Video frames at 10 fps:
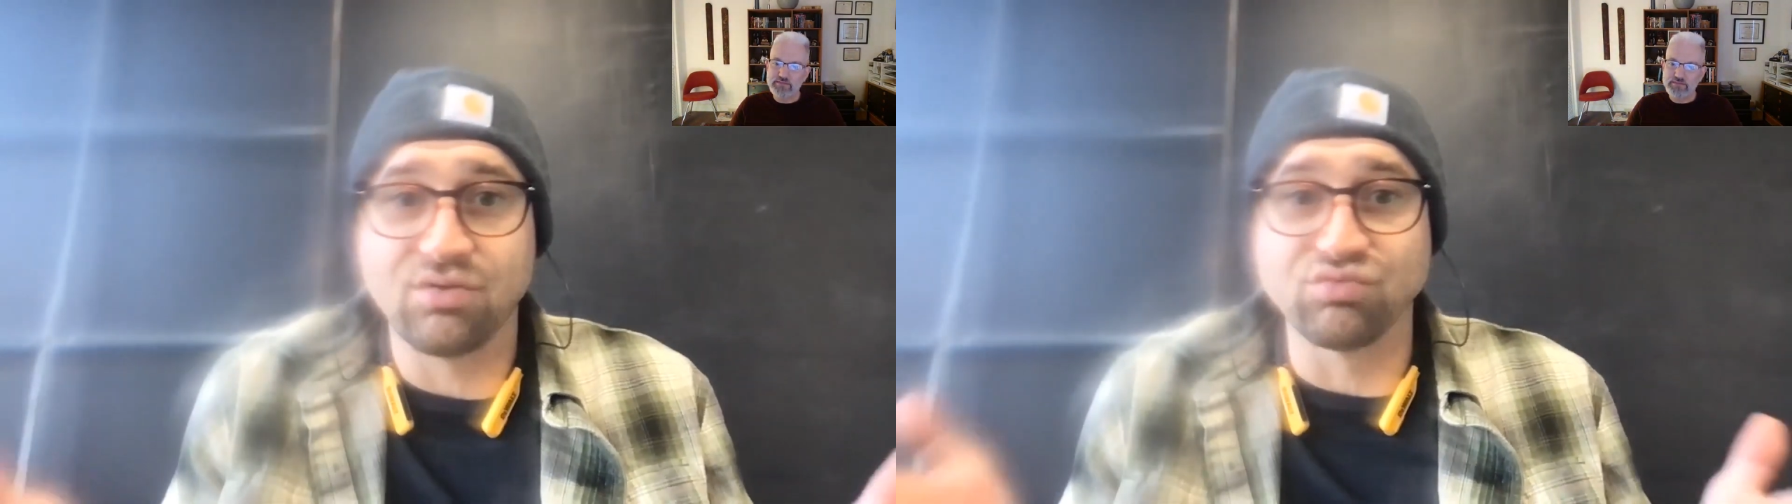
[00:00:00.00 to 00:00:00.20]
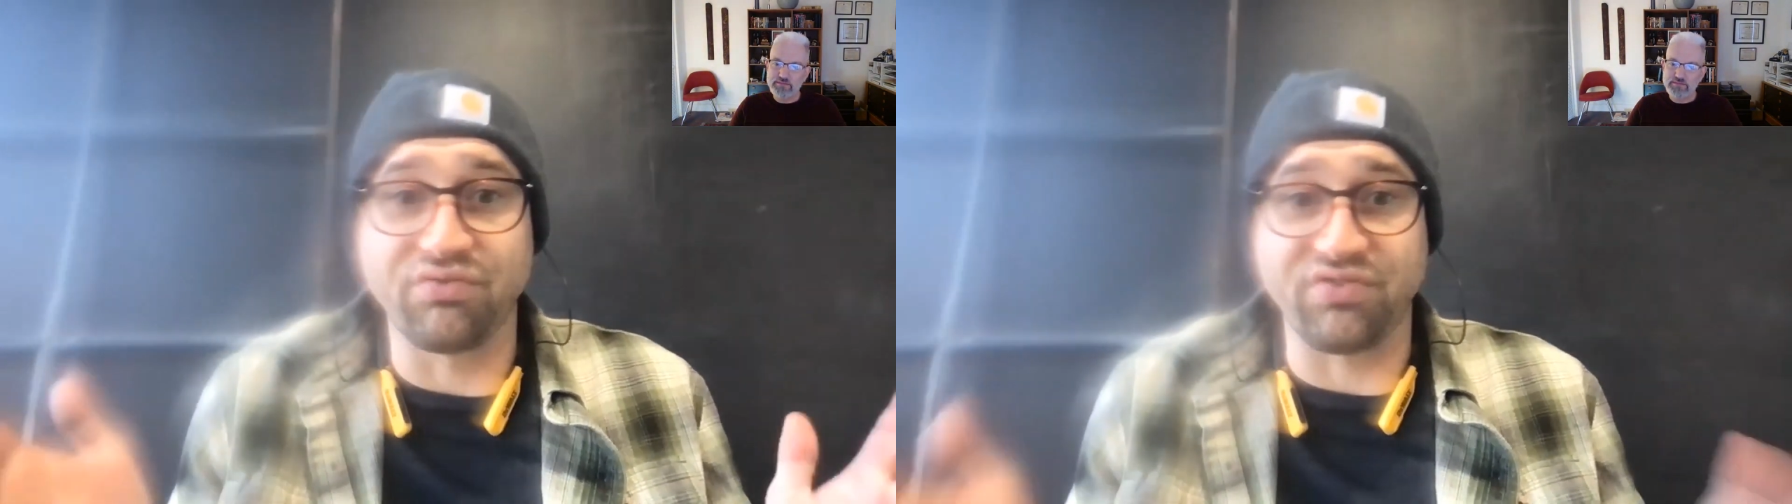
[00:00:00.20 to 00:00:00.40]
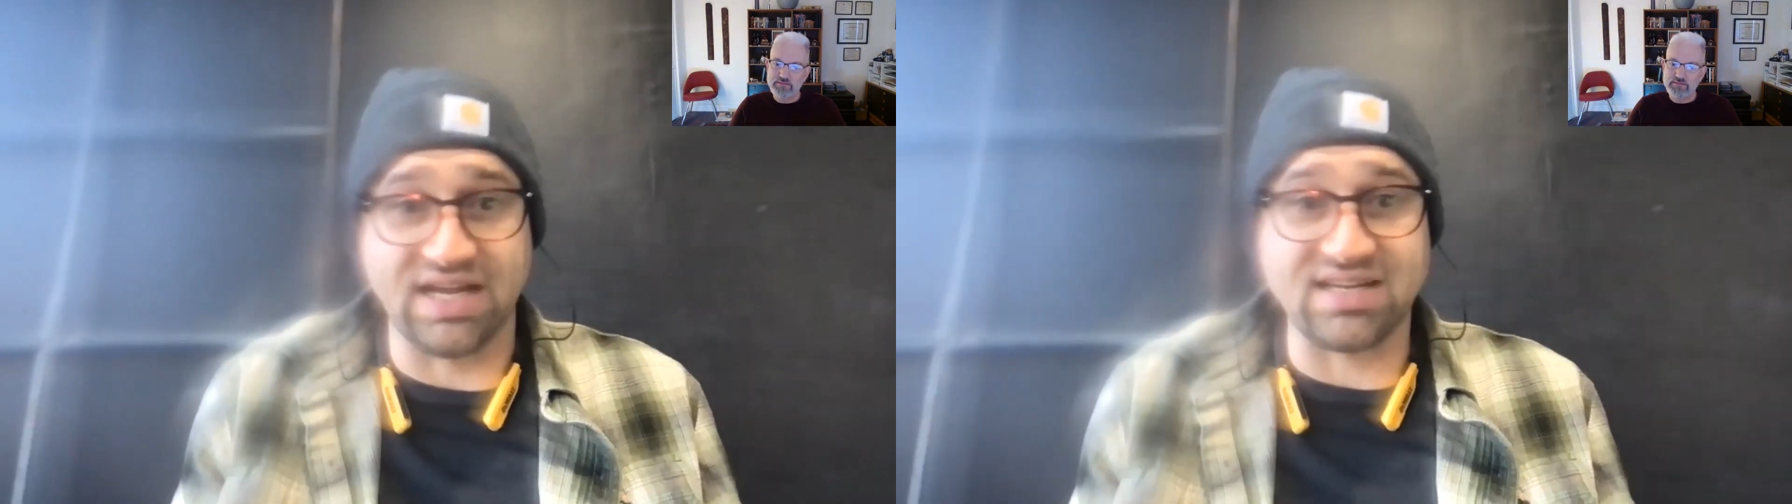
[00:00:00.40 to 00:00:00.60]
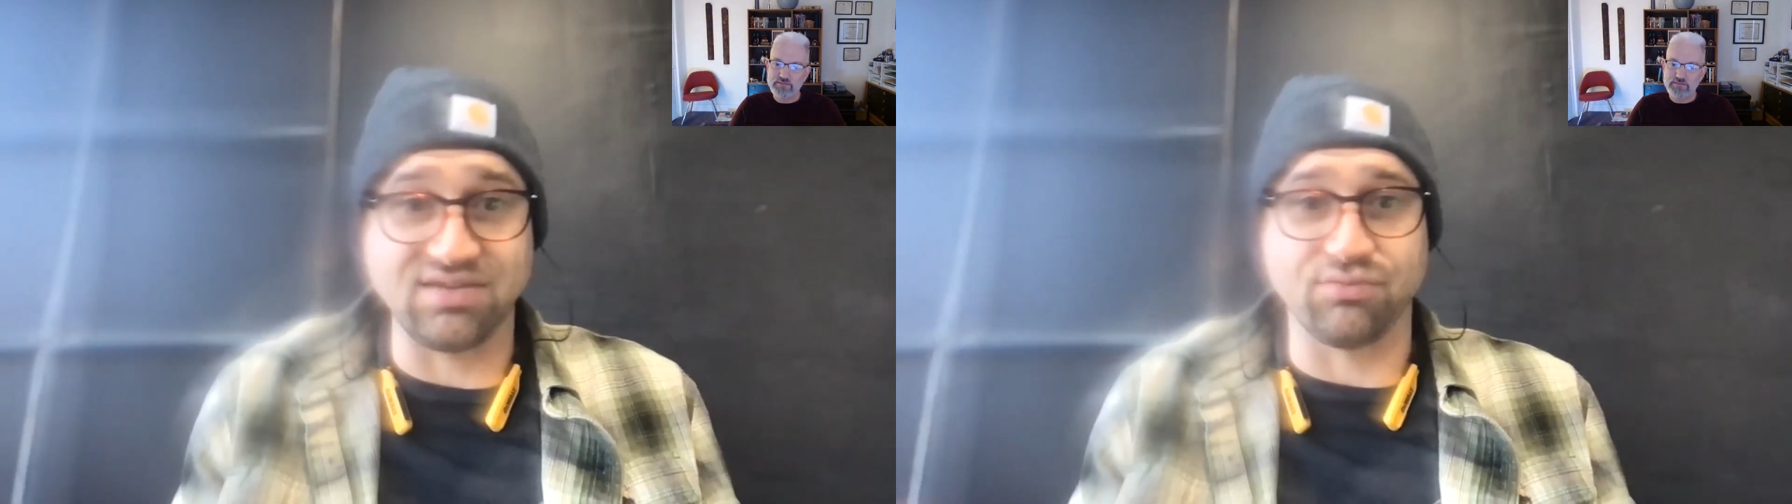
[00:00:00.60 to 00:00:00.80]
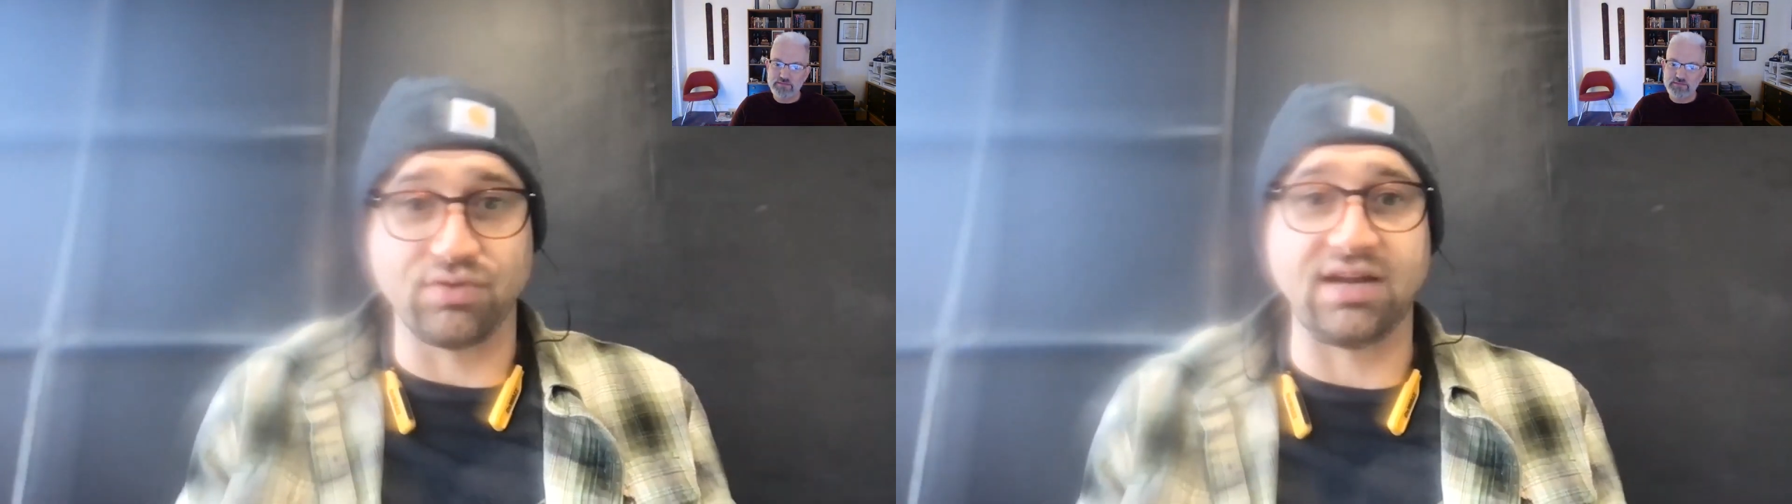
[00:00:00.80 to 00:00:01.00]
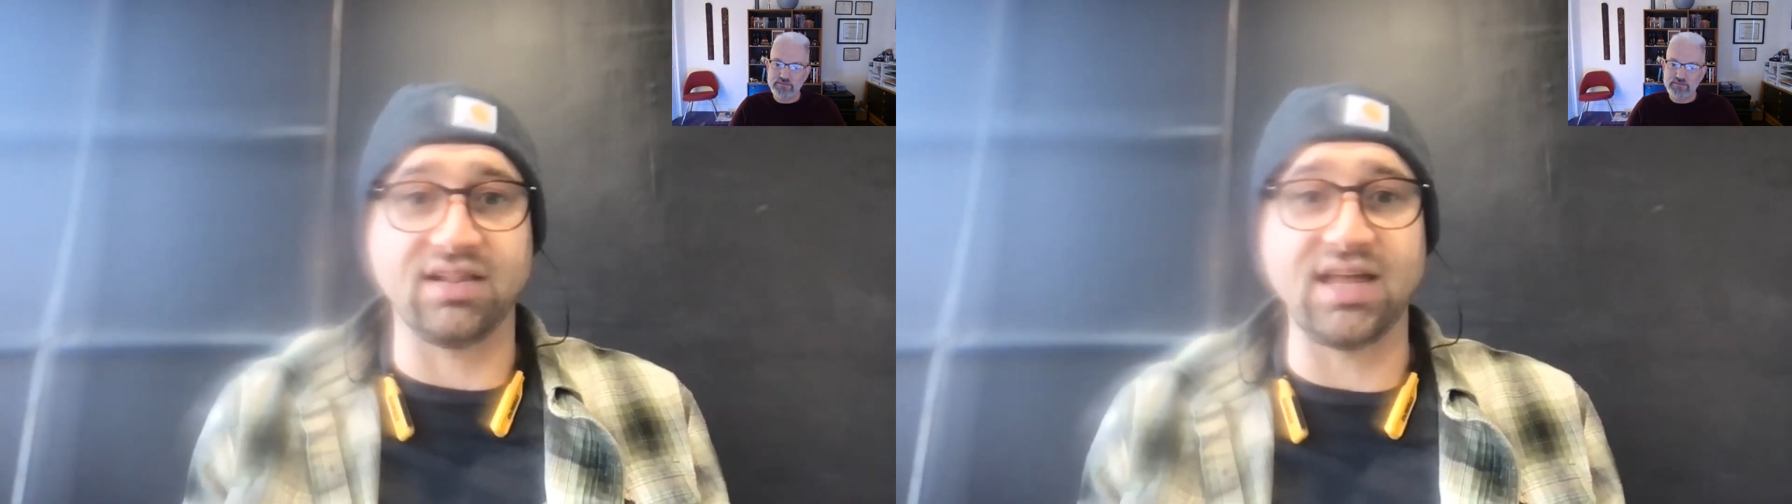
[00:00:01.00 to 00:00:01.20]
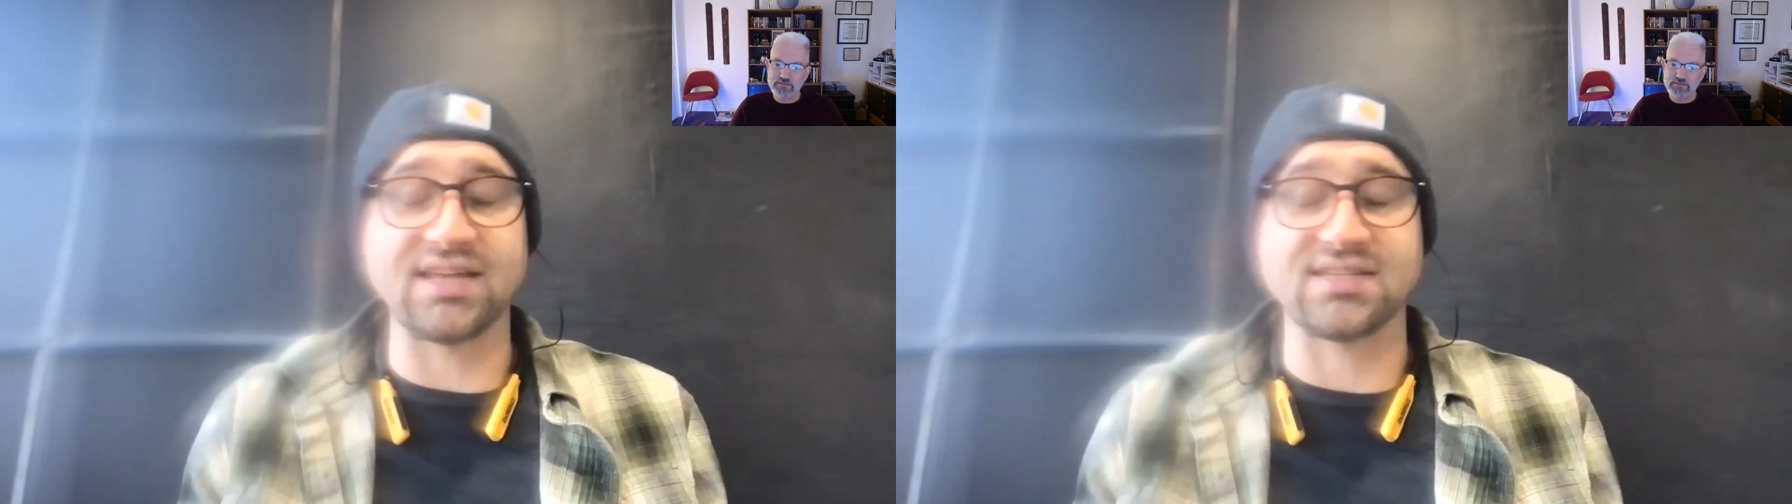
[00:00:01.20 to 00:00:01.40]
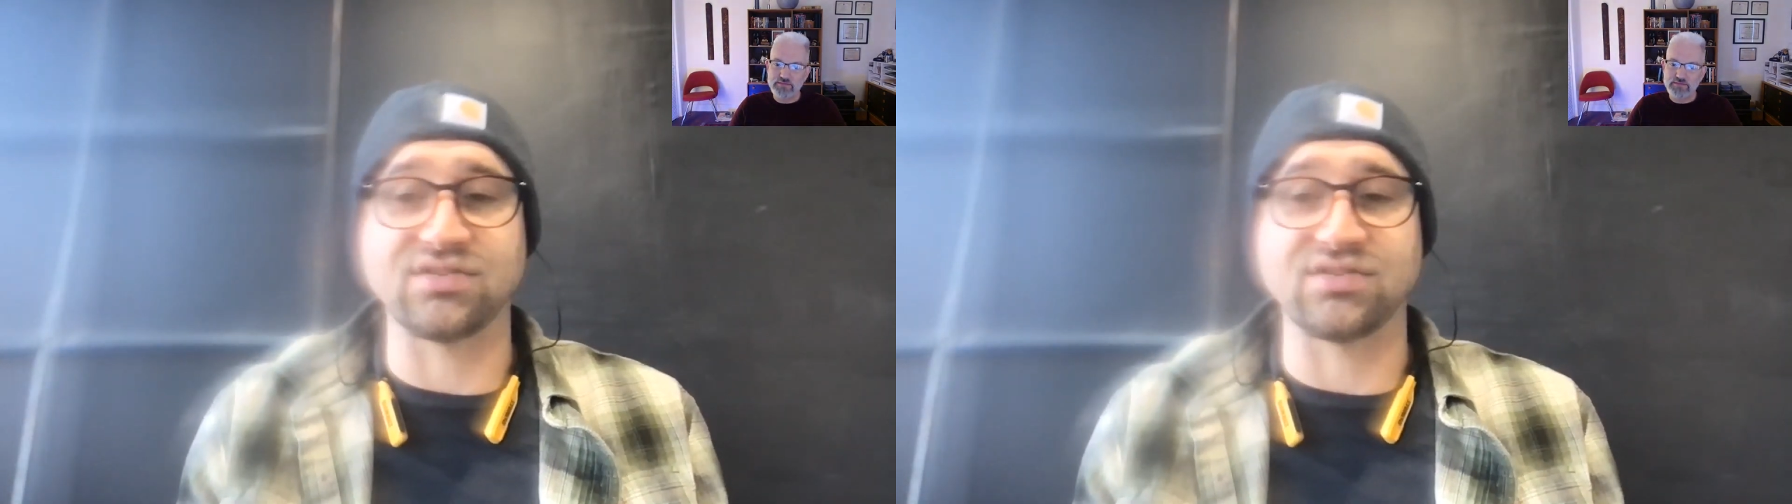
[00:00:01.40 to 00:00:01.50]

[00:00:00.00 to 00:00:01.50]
reflective red glass.